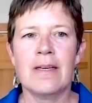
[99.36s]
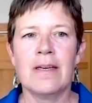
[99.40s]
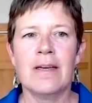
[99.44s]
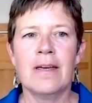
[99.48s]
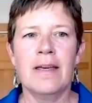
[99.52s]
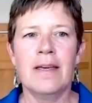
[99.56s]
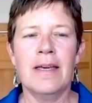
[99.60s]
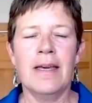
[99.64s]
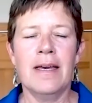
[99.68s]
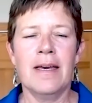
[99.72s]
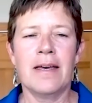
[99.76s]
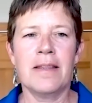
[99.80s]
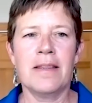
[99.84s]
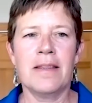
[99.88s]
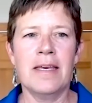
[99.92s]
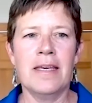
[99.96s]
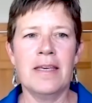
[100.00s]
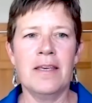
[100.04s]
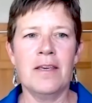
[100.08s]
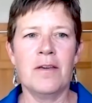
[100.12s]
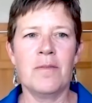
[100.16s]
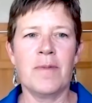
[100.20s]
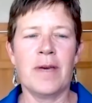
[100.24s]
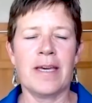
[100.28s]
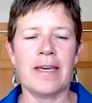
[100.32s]
Yeah,
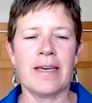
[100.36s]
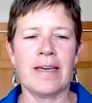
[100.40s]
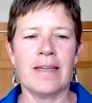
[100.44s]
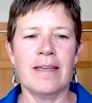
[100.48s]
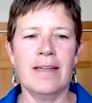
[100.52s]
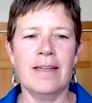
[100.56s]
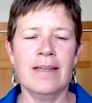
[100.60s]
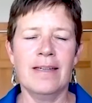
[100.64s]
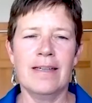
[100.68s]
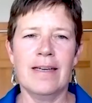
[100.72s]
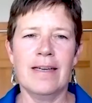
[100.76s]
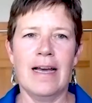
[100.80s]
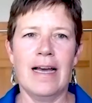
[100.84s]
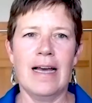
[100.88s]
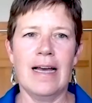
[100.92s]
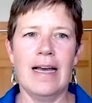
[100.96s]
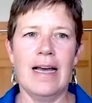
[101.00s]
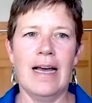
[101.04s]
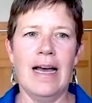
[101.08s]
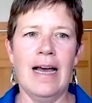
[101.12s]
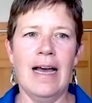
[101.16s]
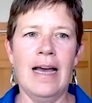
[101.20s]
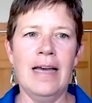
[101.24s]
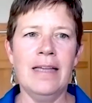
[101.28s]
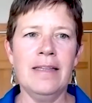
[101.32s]
thank you, Megan.
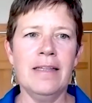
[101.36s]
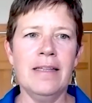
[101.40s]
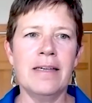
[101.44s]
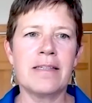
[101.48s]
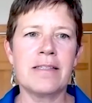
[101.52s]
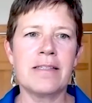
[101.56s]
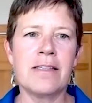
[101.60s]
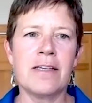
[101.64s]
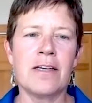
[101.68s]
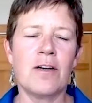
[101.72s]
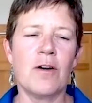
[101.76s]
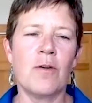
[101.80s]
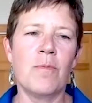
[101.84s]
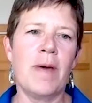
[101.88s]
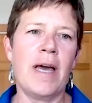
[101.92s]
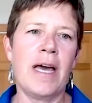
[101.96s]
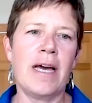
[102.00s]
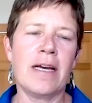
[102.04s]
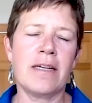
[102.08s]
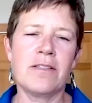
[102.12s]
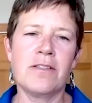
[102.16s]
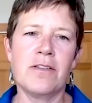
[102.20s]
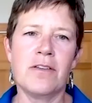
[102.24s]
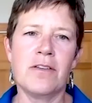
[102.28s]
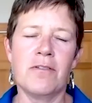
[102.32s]
I like to go
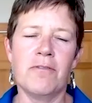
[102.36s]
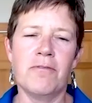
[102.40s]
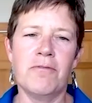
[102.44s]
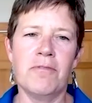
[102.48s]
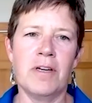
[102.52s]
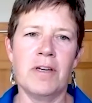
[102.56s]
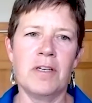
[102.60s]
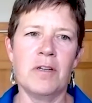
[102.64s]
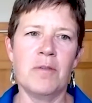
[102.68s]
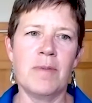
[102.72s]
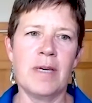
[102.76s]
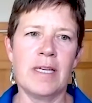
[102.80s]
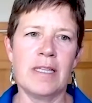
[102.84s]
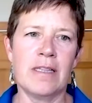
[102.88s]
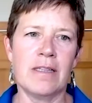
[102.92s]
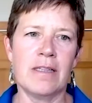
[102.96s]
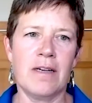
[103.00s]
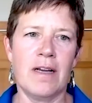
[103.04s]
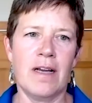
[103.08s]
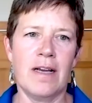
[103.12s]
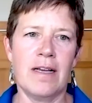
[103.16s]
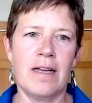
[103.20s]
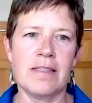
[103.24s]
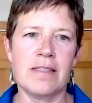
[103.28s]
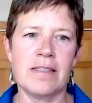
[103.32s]
back to the fundamental
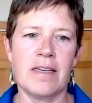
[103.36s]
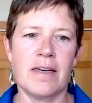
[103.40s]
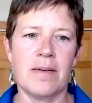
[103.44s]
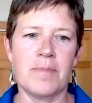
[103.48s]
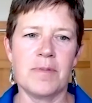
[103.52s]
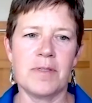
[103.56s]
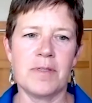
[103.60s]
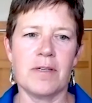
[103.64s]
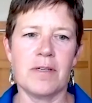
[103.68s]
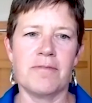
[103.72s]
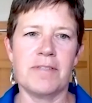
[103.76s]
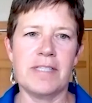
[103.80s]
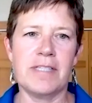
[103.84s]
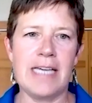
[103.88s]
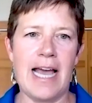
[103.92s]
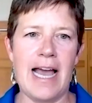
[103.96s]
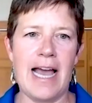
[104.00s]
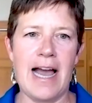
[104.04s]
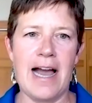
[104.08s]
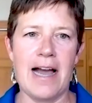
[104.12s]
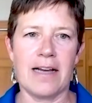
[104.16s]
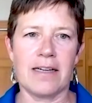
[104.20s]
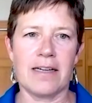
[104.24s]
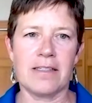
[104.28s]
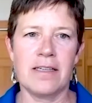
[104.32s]
concepts of
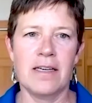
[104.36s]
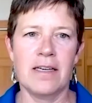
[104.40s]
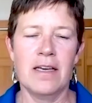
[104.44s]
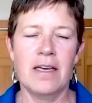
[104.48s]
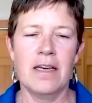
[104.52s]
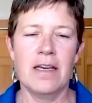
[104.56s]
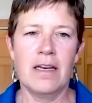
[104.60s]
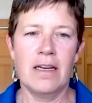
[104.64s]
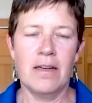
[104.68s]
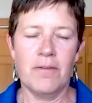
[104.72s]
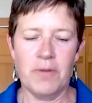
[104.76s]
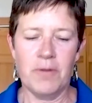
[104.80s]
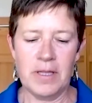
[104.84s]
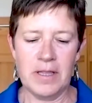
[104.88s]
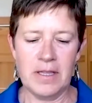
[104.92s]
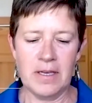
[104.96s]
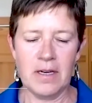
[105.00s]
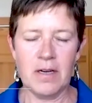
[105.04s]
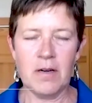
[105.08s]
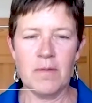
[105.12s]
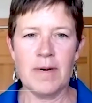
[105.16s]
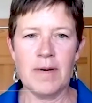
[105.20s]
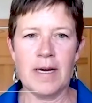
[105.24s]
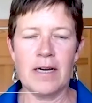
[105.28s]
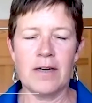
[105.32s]
TACT. If we think
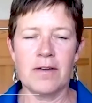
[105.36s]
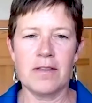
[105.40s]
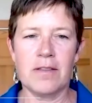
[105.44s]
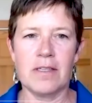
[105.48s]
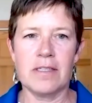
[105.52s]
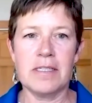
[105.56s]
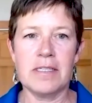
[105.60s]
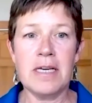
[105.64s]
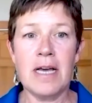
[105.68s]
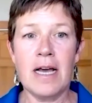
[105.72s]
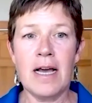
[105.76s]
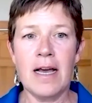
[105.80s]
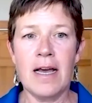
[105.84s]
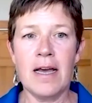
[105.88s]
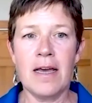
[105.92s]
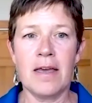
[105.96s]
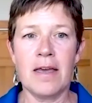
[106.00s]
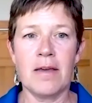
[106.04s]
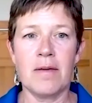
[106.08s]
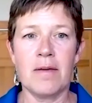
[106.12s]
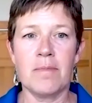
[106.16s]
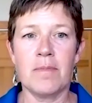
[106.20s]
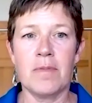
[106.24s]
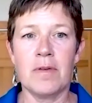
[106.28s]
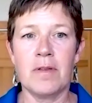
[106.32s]
about the
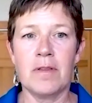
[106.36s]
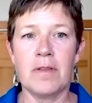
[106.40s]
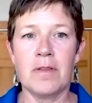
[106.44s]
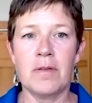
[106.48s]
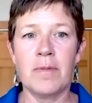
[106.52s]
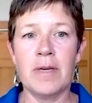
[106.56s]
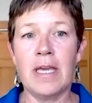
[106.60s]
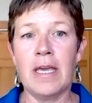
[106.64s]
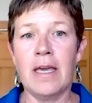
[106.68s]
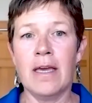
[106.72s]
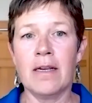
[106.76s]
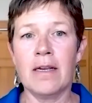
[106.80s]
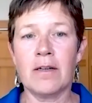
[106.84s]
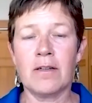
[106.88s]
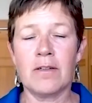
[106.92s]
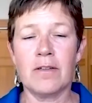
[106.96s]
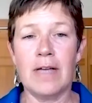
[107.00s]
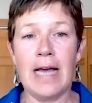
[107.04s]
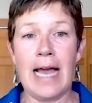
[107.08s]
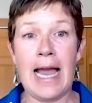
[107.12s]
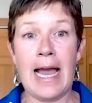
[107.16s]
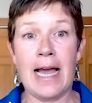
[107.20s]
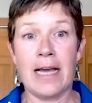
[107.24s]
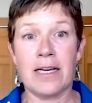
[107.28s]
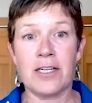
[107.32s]
time, the mechanical
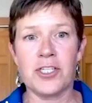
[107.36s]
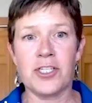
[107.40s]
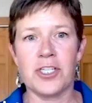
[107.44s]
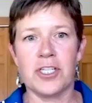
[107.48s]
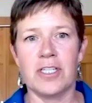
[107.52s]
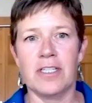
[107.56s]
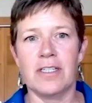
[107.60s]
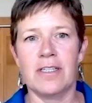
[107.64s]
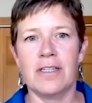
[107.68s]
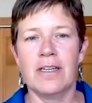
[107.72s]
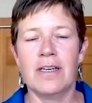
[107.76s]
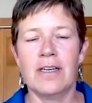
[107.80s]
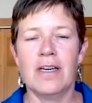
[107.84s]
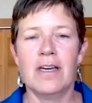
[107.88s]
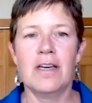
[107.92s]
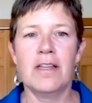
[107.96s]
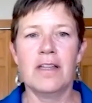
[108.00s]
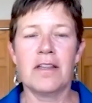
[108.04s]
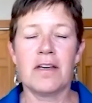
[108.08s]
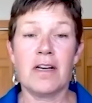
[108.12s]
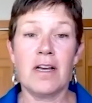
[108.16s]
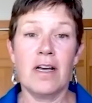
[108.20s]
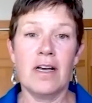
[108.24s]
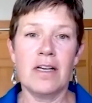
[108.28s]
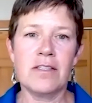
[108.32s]
action,
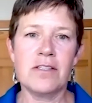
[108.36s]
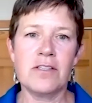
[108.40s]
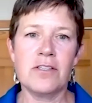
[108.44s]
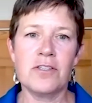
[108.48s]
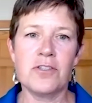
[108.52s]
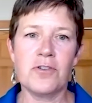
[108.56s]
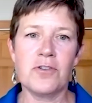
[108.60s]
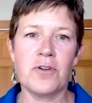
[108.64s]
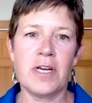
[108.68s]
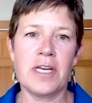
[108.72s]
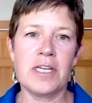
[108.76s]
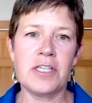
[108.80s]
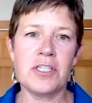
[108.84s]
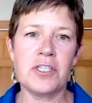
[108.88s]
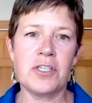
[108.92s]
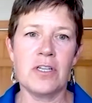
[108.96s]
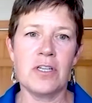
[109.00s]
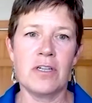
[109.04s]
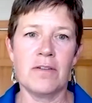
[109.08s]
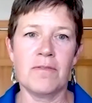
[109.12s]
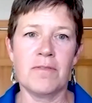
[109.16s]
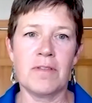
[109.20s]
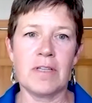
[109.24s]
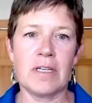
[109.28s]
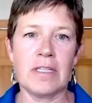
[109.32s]
the concentration
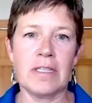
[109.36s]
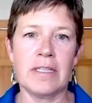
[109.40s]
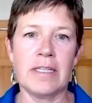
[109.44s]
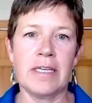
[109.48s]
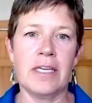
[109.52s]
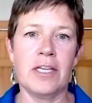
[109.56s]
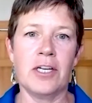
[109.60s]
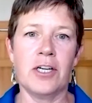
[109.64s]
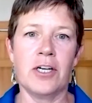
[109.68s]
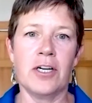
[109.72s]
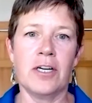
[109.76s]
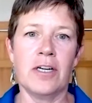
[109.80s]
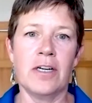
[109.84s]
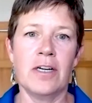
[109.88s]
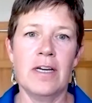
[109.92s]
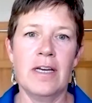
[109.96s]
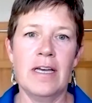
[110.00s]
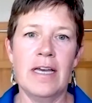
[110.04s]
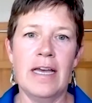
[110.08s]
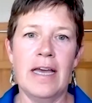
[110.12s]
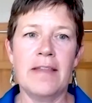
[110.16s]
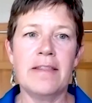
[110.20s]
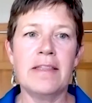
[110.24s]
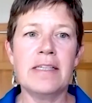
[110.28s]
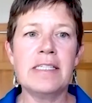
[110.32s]
of the cleaner,
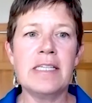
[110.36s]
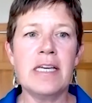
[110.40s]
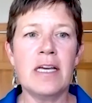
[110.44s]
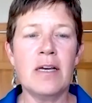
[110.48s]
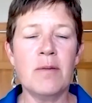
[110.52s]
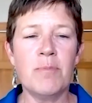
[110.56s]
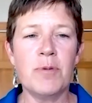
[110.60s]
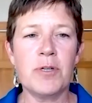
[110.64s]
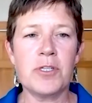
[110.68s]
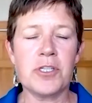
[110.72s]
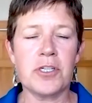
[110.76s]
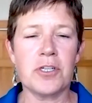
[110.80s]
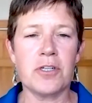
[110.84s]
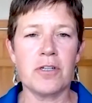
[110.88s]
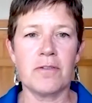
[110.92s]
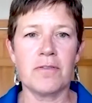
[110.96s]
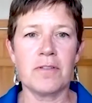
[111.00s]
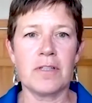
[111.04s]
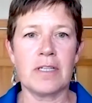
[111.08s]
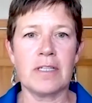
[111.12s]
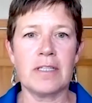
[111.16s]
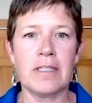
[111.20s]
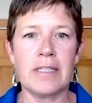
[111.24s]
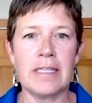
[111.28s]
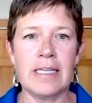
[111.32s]
and the temperature of
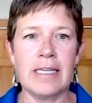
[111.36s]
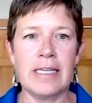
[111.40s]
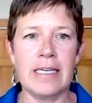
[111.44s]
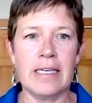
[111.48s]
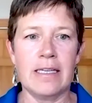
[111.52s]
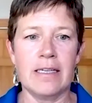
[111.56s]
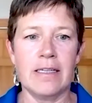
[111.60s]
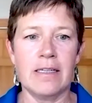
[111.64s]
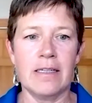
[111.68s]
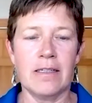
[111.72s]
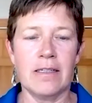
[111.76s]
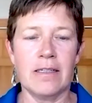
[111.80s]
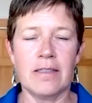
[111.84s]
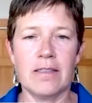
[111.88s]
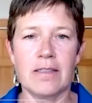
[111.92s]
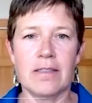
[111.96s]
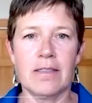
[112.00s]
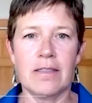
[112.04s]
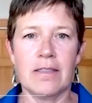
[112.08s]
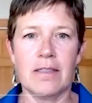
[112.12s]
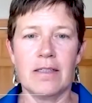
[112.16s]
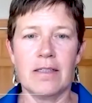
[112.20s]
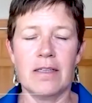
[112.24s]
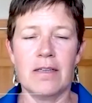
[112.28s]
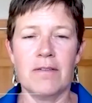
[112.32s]
the cleaning
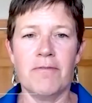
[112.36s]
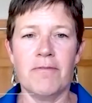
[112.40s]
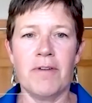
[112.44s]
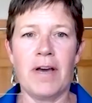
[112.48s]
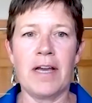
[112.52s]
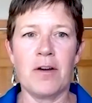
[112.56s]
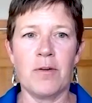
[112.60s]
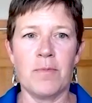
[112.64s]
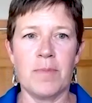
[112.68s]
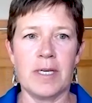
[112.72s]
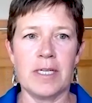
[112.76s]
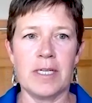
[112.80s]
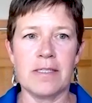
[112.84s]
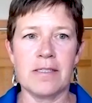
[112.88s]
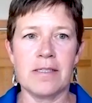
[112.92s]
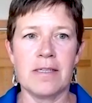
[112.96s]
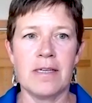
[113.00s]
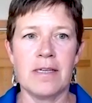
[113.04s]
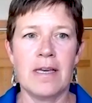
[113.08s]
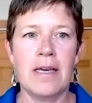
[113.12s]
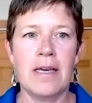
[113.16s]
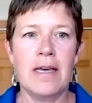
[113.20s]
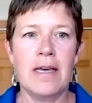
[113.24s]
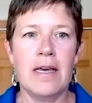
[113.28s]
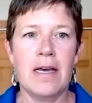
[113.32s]
environment,
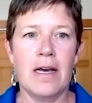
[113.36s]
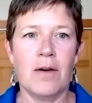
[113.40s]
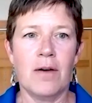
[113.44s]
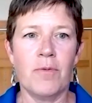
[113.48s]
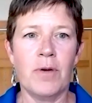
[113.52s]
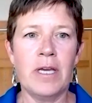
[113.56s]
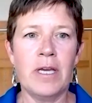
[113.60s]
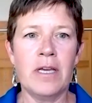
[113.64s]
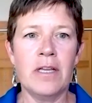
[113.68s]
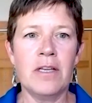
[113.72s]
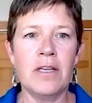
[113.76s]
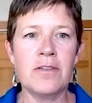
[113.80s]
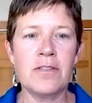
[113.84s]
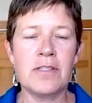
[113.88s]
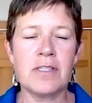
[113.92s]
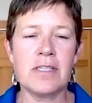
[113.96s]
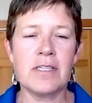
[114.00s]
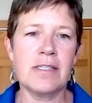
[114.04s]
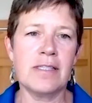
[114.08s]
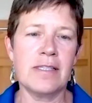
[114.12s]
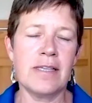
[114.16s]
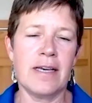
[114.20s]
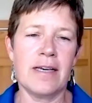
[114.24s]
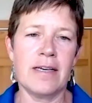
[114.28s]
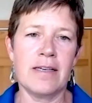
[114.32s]
we can use
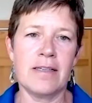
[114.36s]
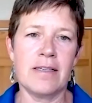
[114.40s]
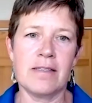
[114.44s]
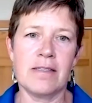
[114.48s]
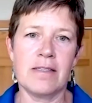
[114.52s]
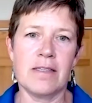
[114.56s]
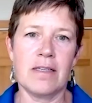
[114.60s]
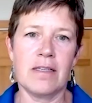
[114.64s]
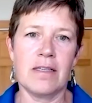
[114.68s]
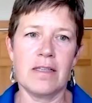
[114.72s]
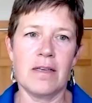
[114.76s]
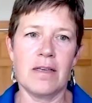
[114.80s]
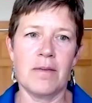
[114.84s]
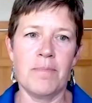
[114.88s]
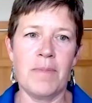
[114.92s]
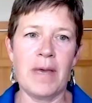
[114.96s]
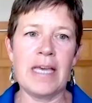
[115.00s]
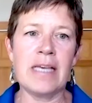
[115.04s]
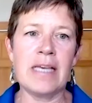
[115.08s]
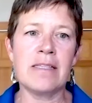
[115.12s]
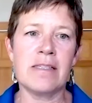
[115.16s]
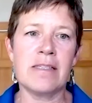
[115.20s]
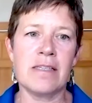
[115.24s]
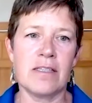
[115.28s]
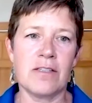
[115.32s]
this as a
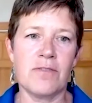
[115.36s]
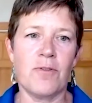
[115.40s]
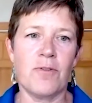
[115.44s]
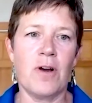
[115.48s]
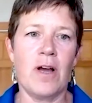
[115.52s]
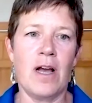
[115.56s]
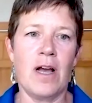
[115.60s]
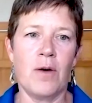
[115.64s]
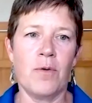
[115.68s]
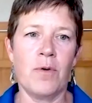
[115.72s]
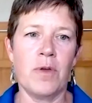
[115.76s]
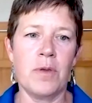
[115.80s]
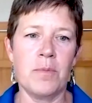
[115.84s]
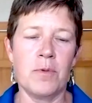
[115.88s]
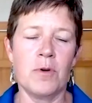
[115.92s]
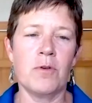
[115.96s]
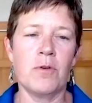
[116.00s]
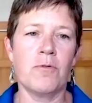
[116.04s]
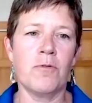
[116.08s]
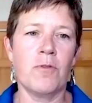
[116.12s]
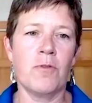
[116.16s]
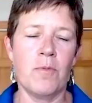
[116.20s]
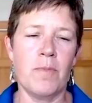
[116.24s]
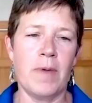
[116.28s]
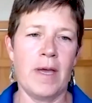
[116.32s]
basis for how we
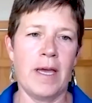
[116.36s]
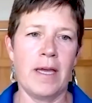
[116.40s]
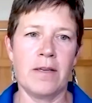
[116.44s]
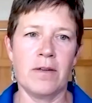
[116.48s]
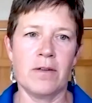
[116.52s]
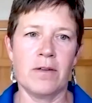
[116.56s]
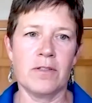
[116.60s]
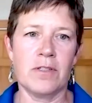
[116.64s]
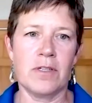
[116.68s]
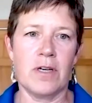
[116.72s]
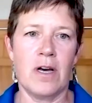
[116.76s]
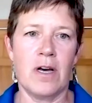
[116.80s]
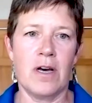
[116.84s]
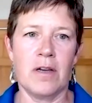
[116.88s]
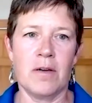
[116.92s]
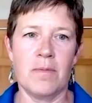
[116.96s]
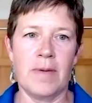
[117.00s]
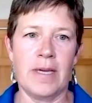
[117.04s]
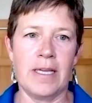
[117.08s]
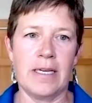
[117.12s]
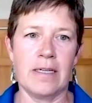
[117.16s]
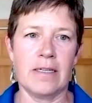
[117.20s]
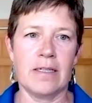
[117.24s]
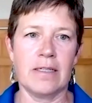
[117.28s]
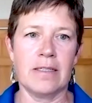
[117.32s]
move from manual to
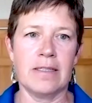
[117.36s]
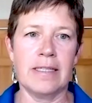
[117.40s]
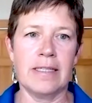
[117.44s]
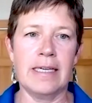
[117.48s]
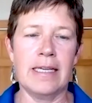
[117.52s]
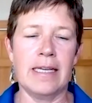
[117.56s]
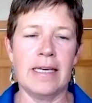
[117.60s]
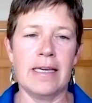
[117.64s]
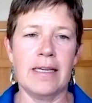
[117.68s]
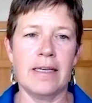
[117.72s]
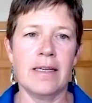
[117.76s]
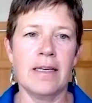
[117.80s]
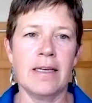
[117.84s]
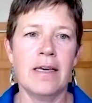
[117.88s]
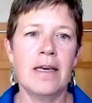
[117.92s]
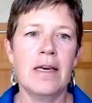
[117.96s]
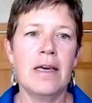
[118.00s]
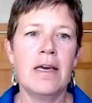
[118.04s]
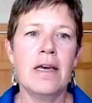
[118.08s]
automated cleaning.